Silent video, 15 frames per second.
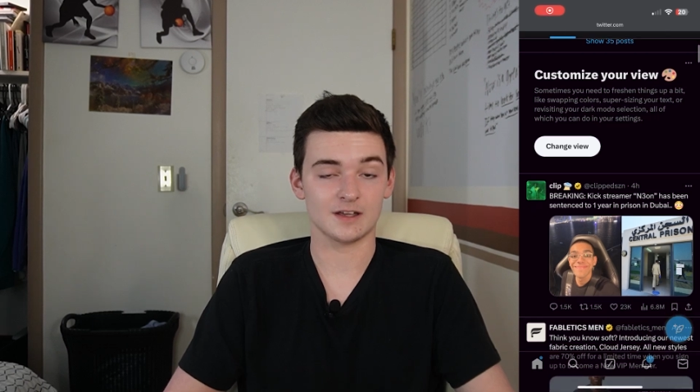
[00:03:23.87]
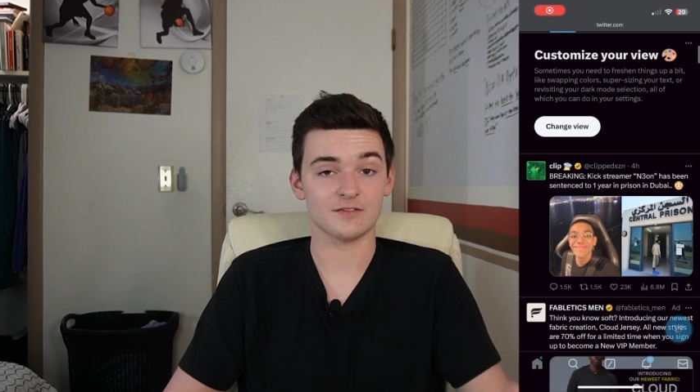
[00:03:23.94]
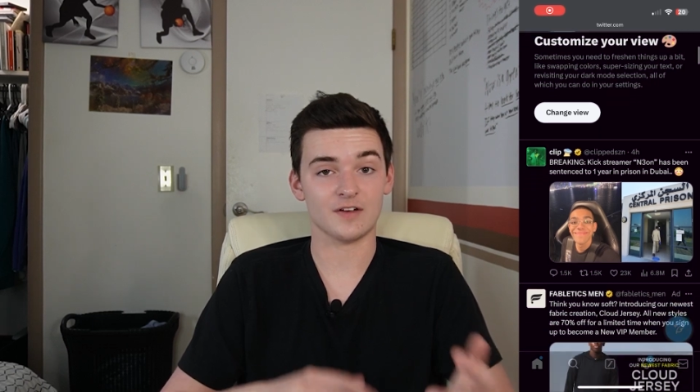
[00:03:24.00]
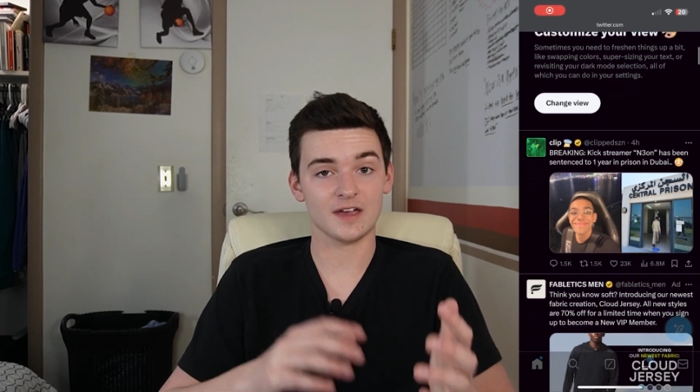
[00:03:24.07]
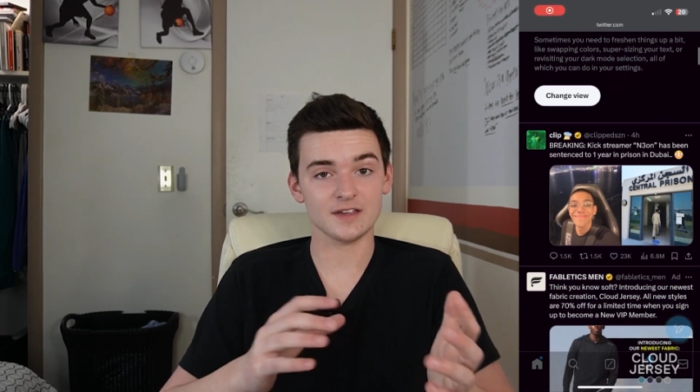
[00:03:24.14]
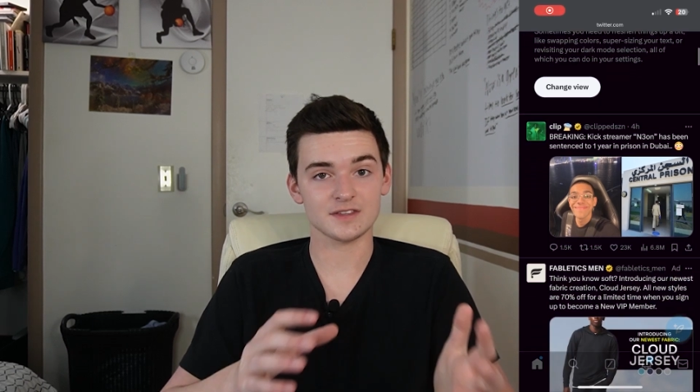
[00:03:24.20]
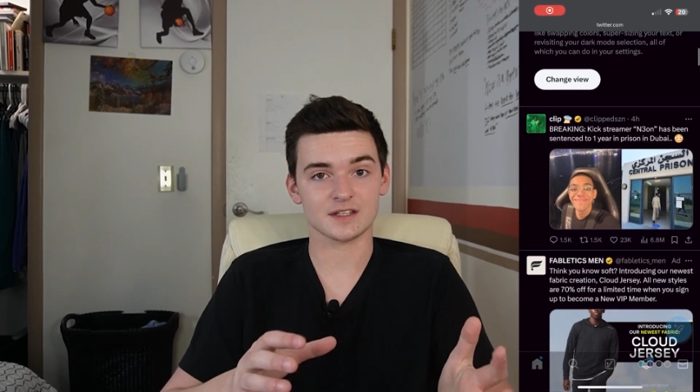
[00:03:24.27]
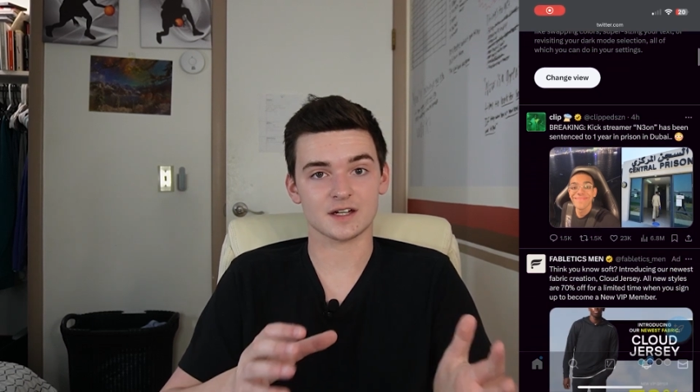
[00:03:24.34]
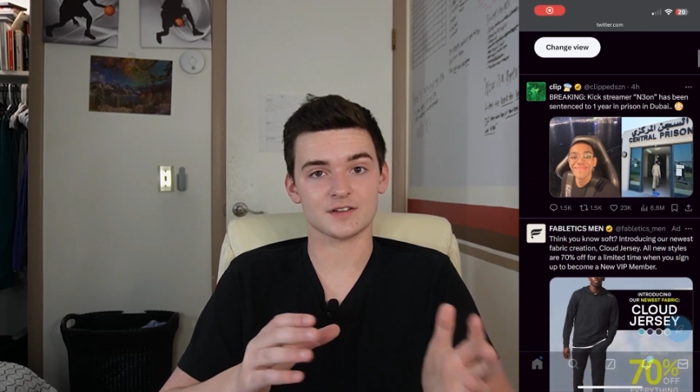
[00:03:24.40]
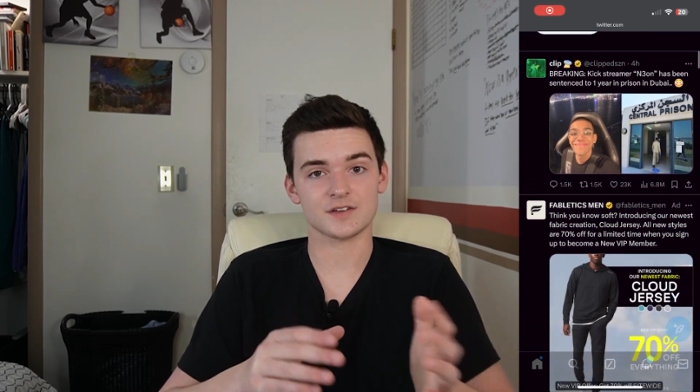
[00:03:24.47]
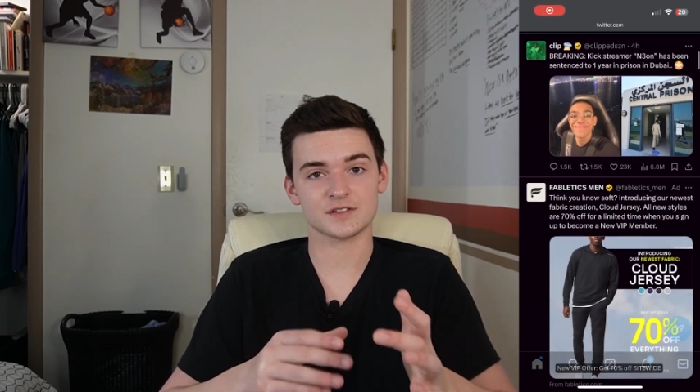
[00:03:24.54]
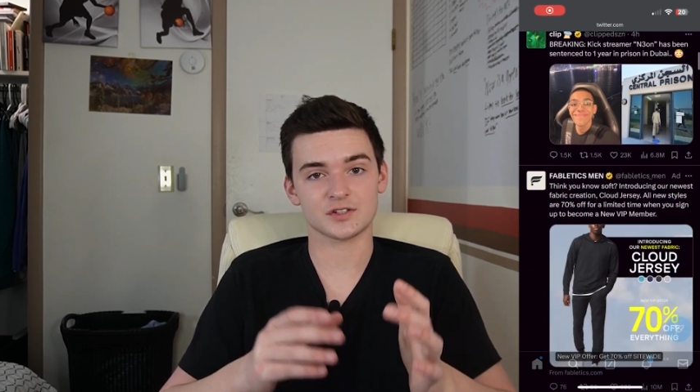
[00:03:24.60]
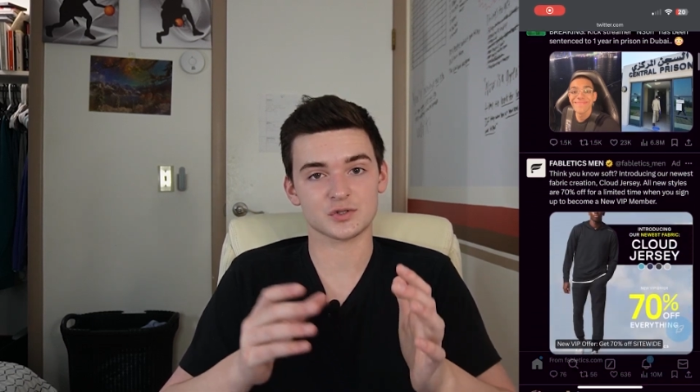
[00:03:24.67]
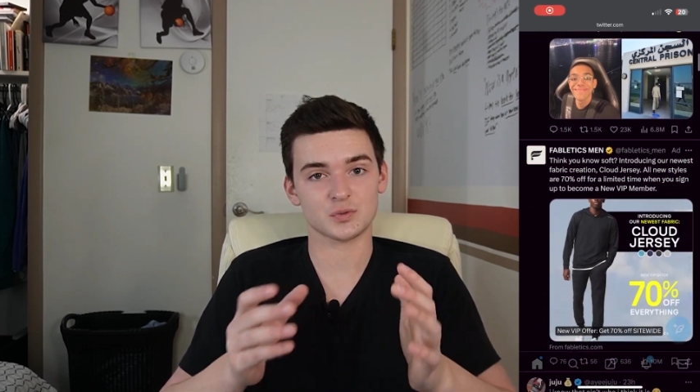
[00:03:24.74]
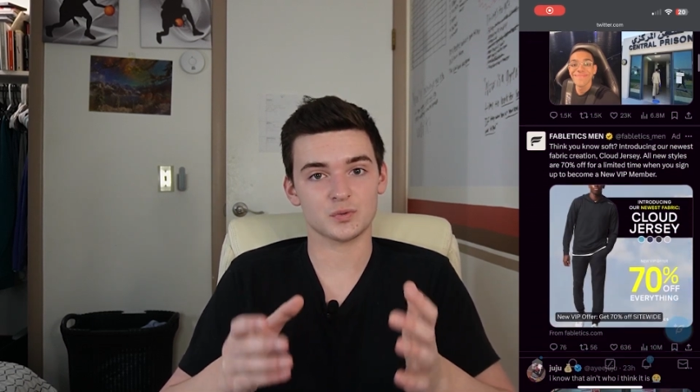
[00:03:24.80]
If anything, I
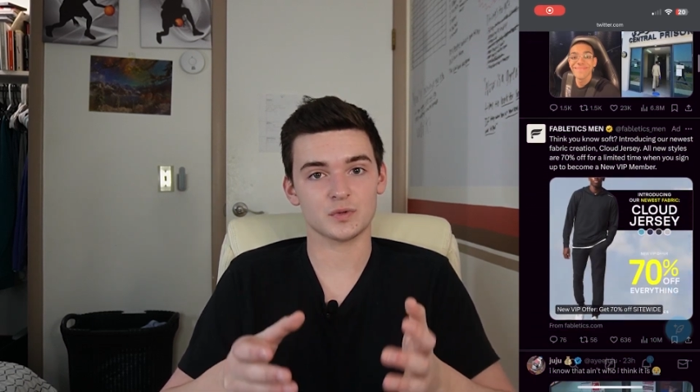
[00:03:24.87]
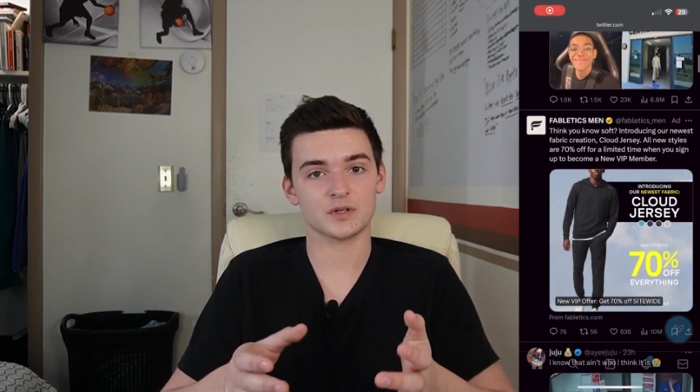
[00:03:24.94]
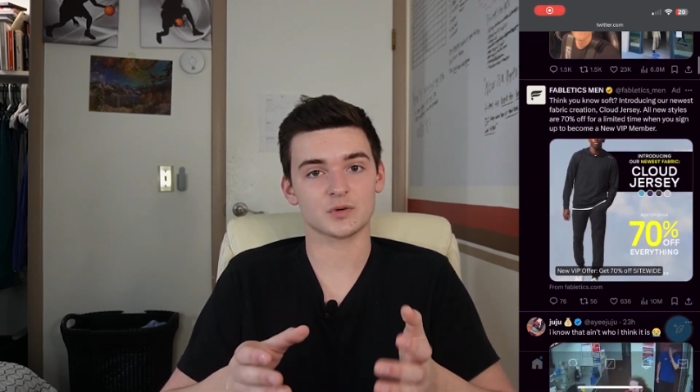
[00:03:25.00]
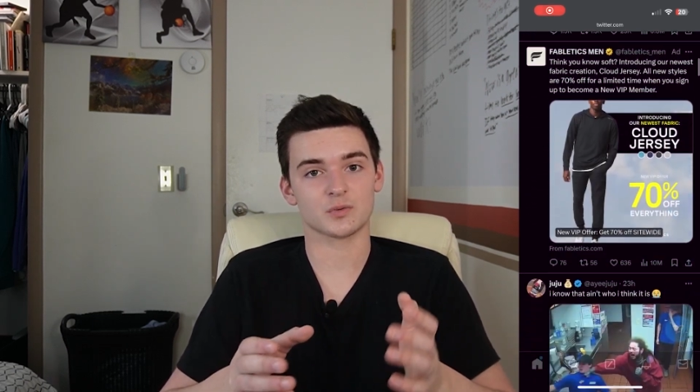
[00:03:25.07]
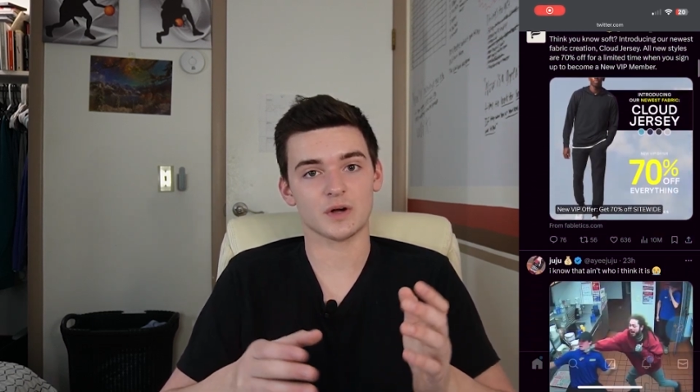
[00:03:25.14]
think the Twitter